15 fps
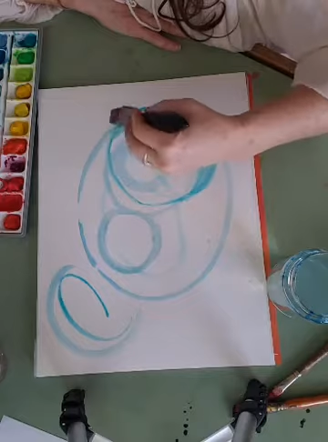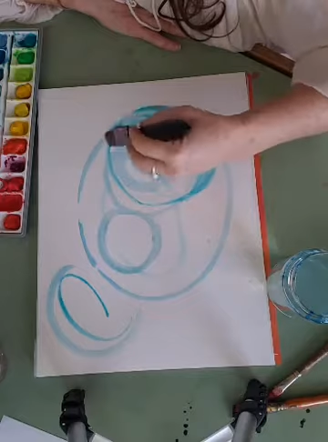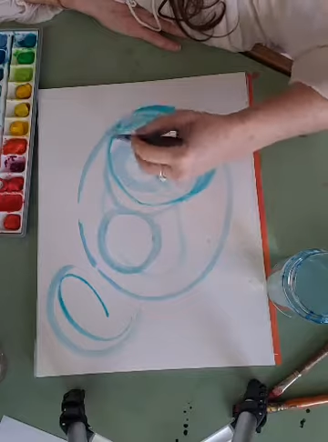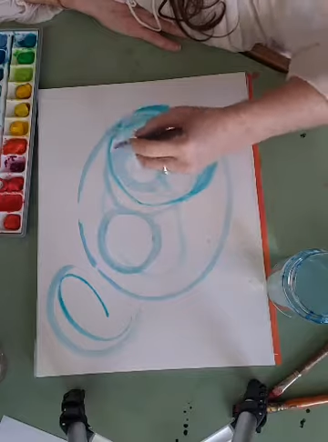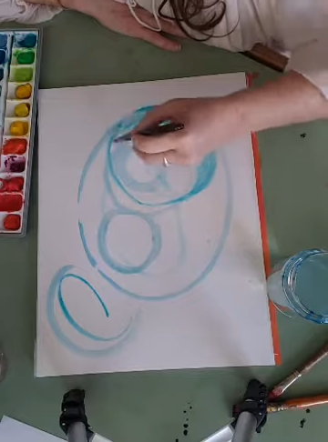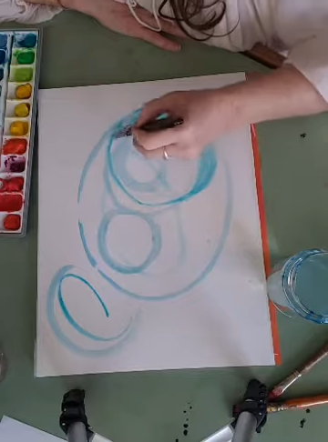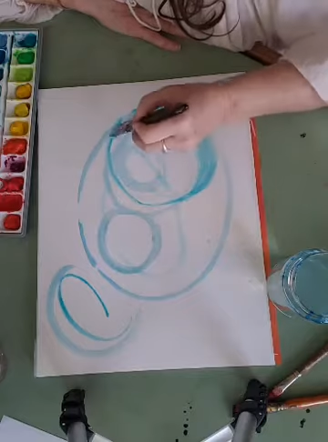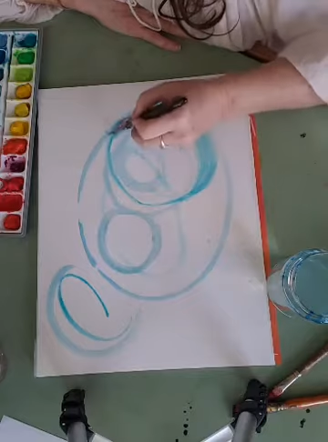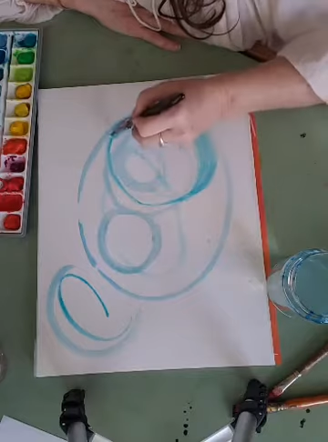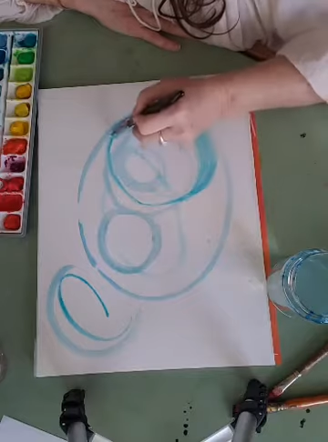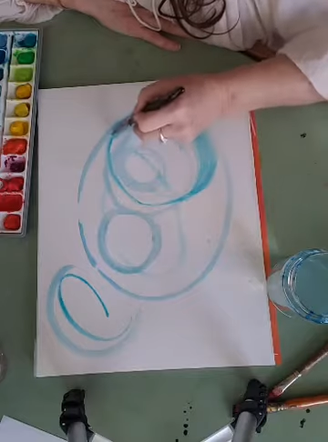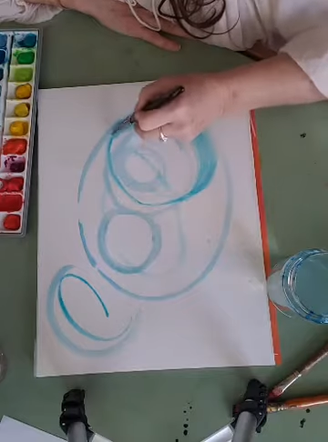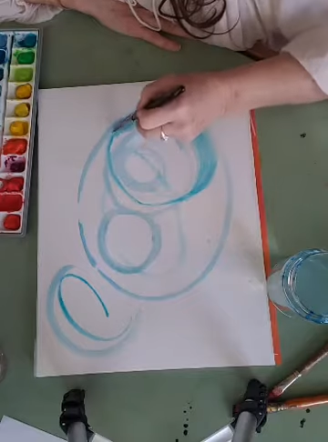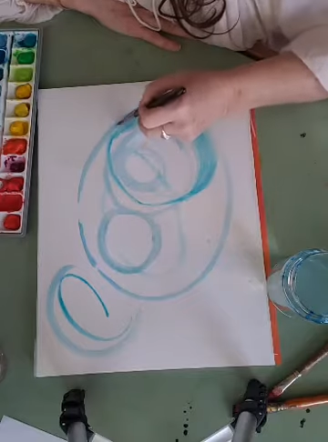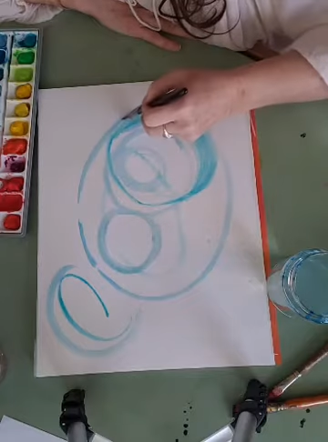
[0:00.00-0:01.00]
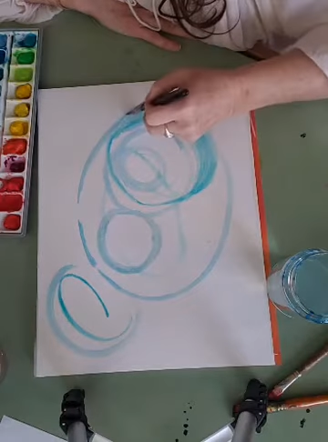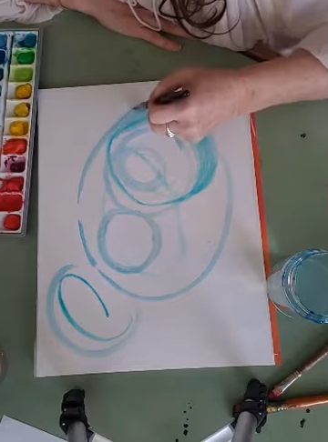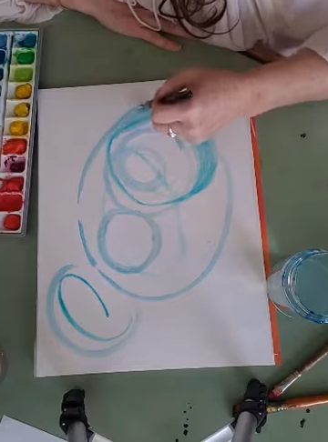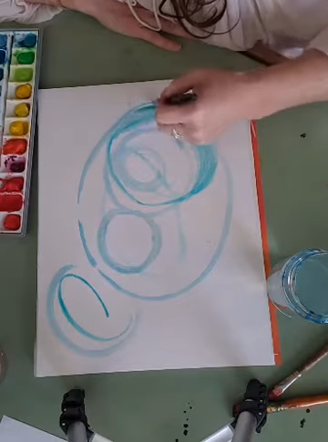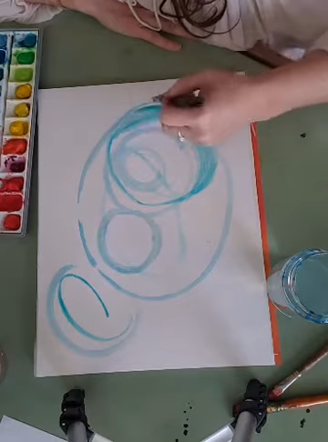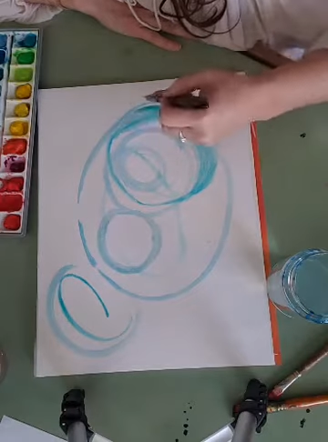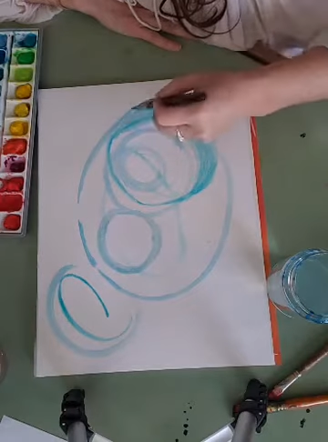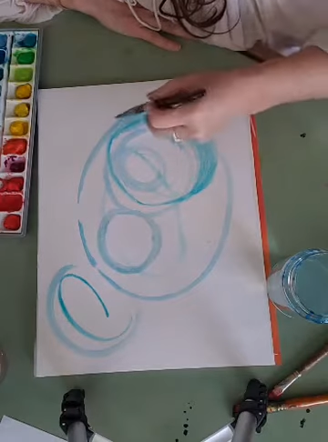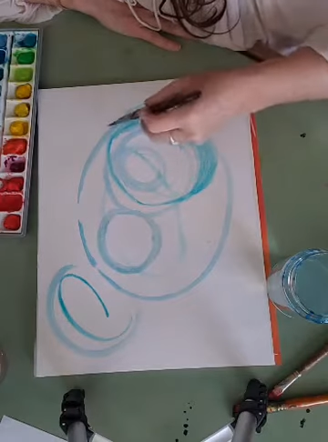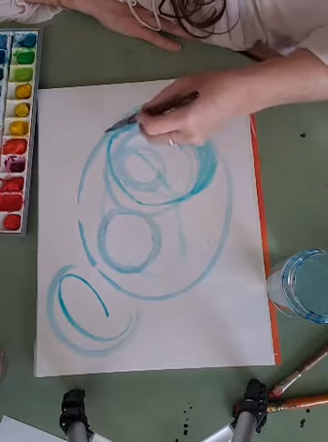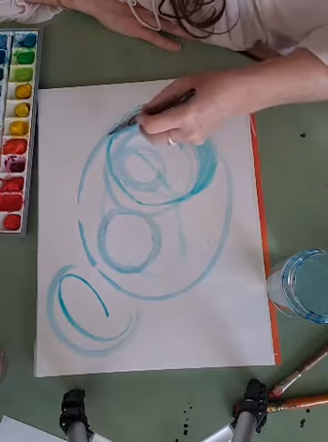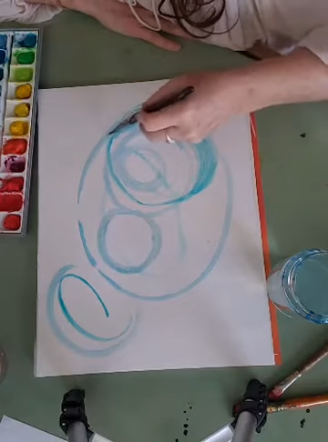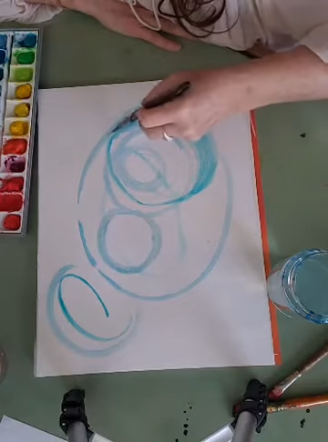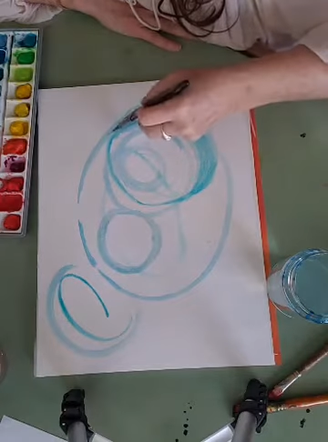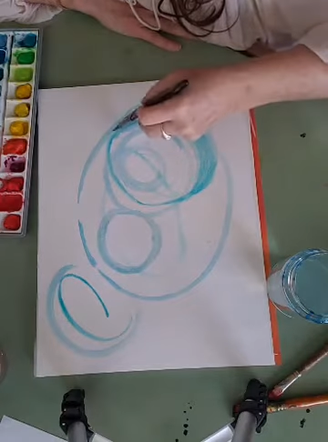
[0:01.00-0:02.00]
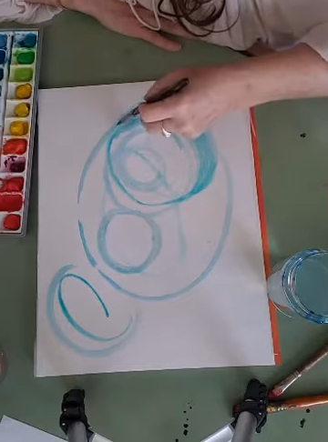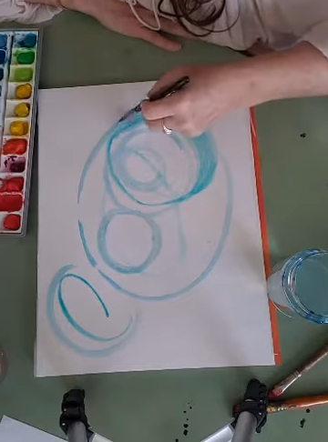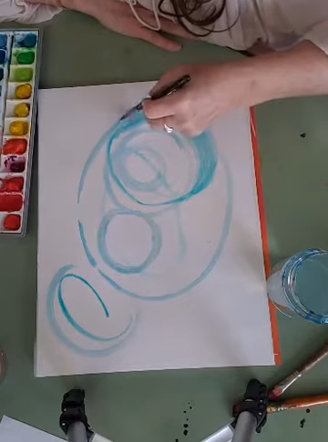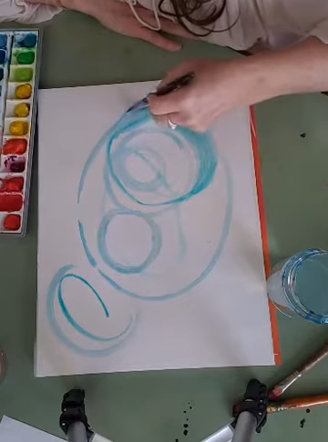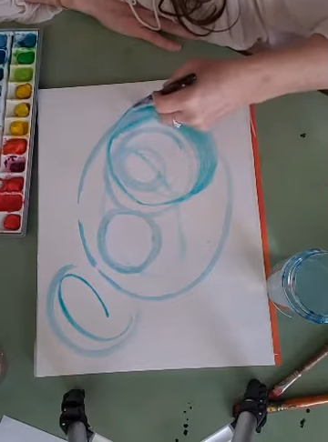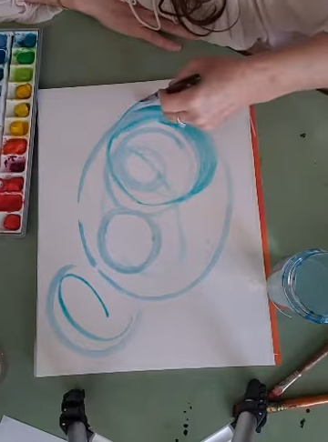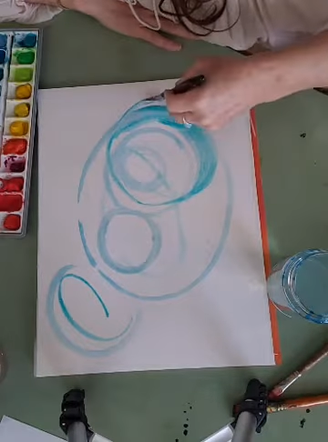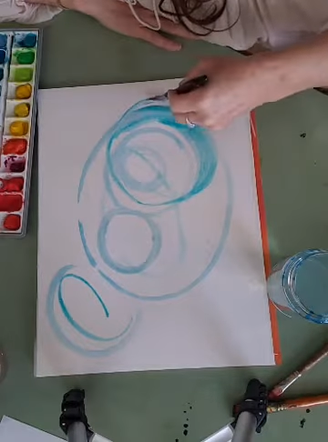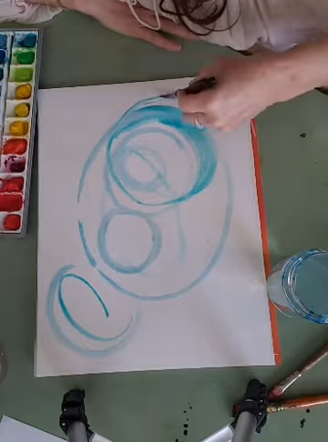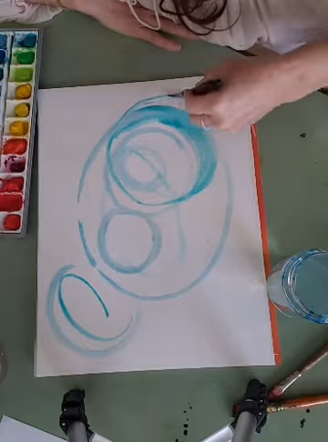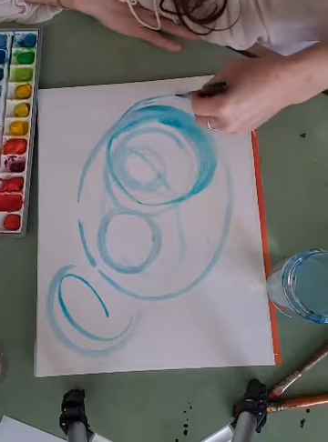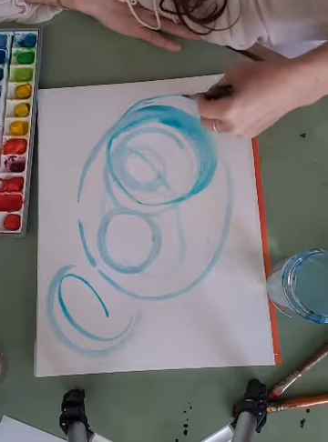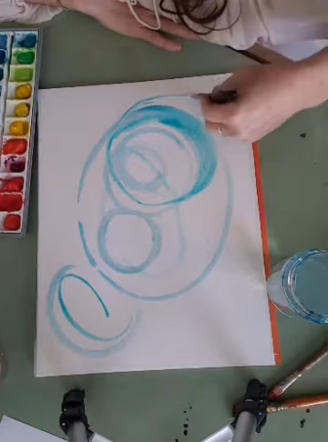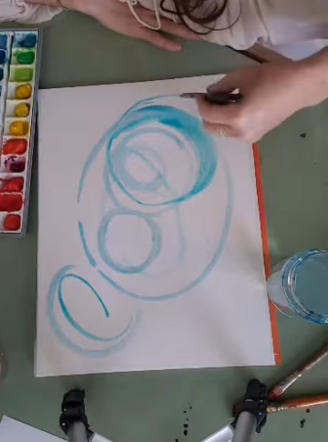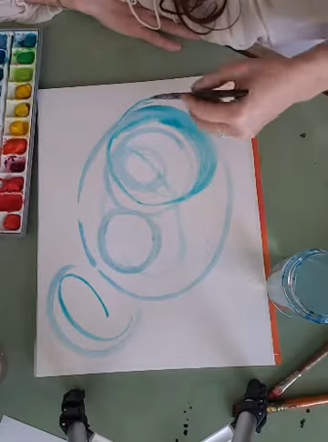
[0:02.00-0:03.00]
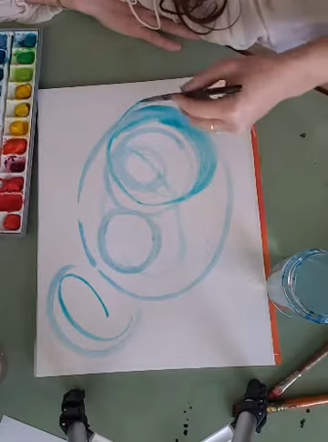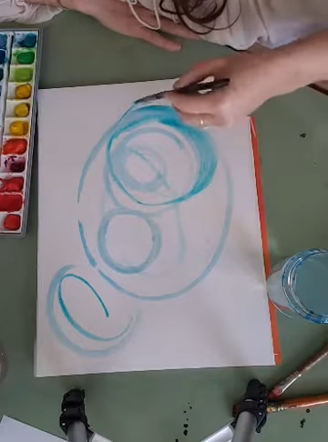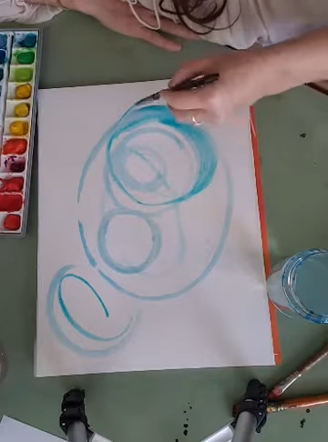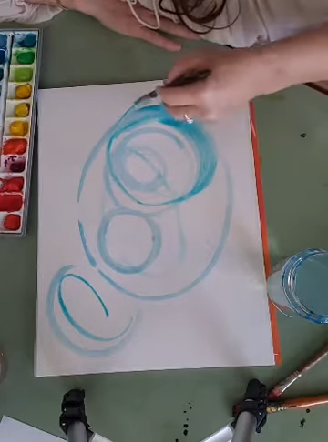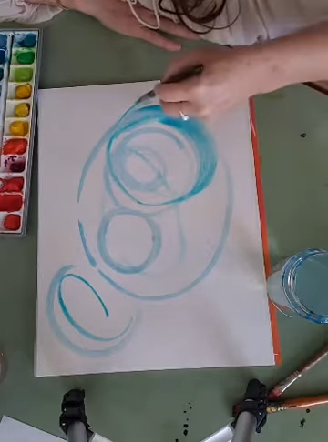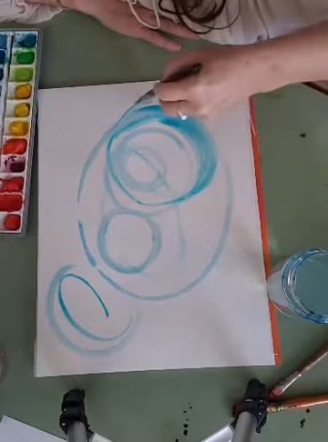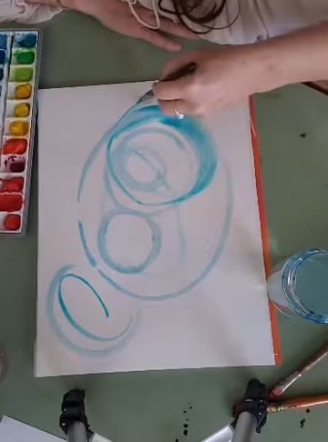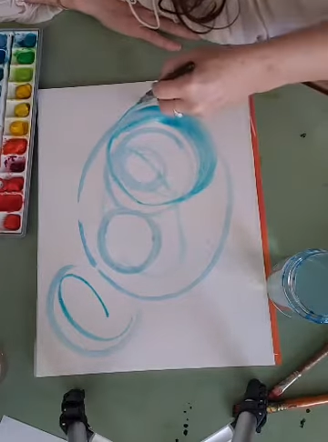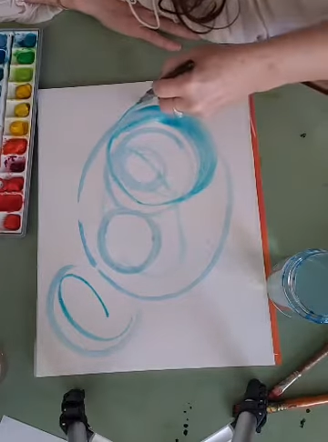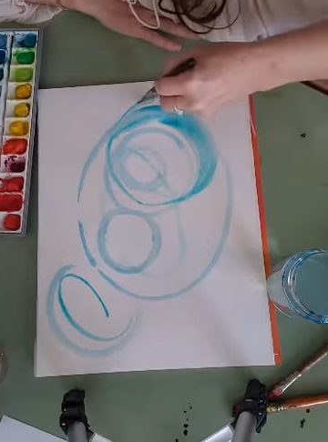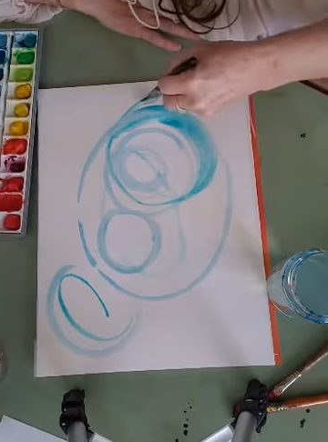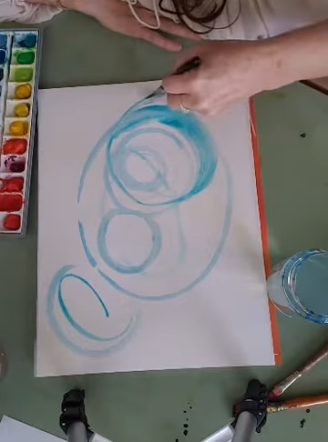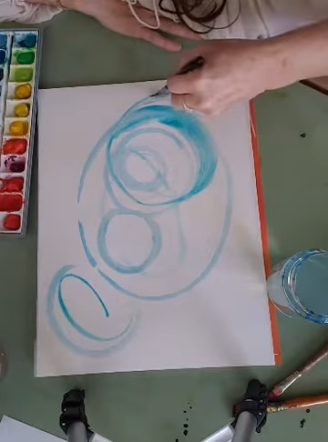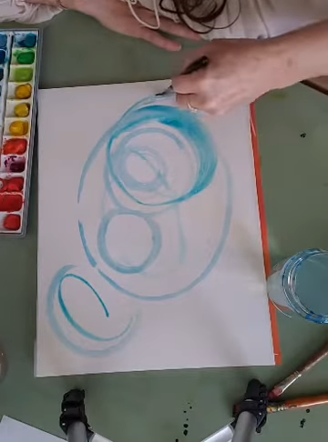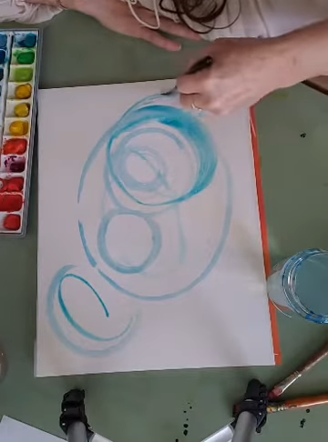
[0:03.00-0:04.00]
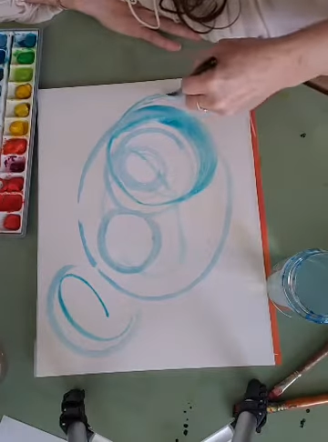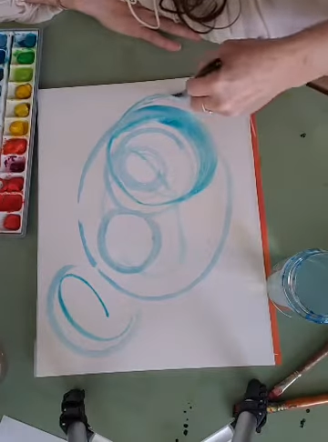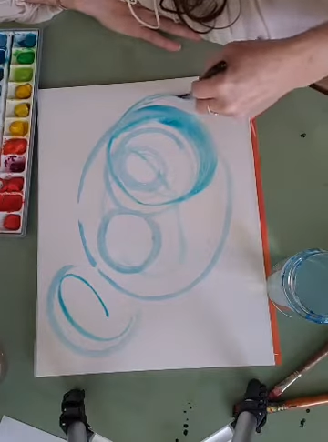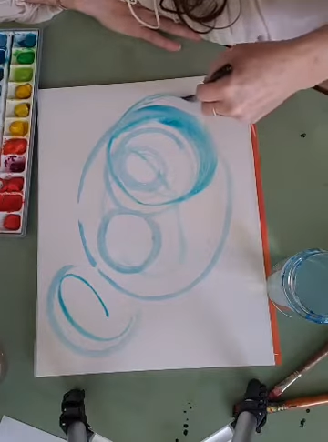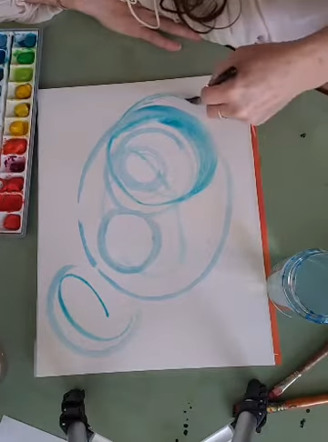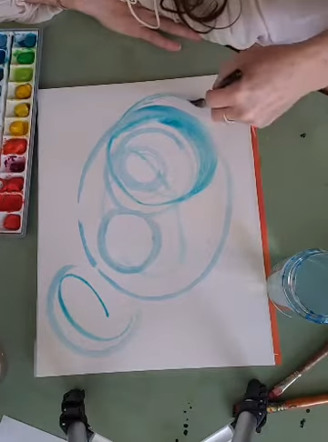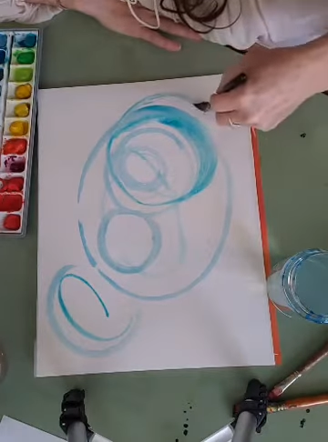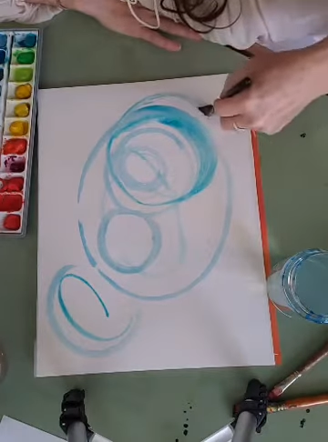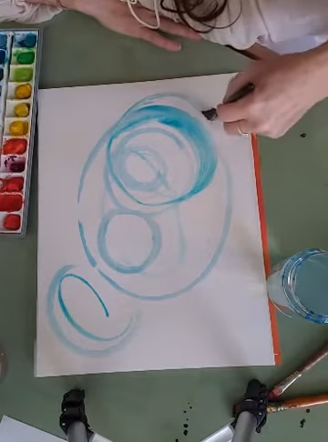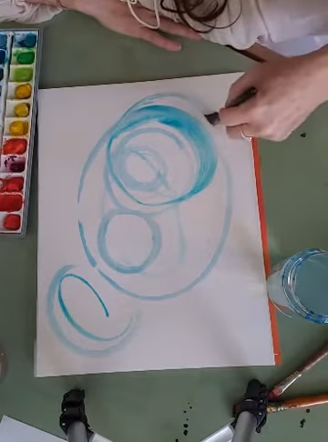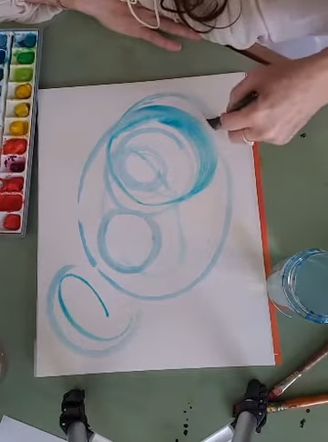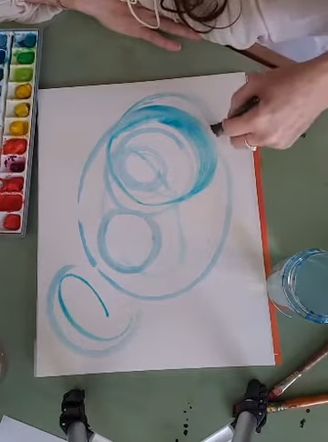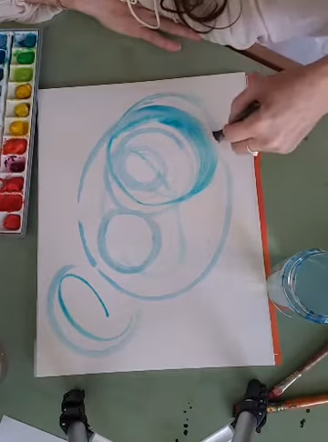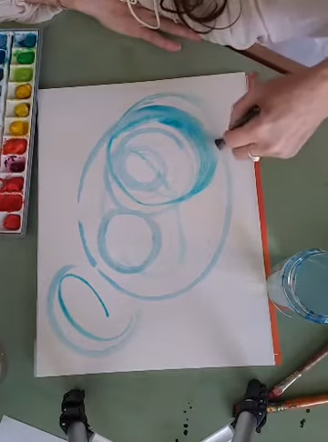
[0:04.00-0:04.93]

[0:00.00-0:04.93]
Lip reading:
No face is visible, so there are no lips to read.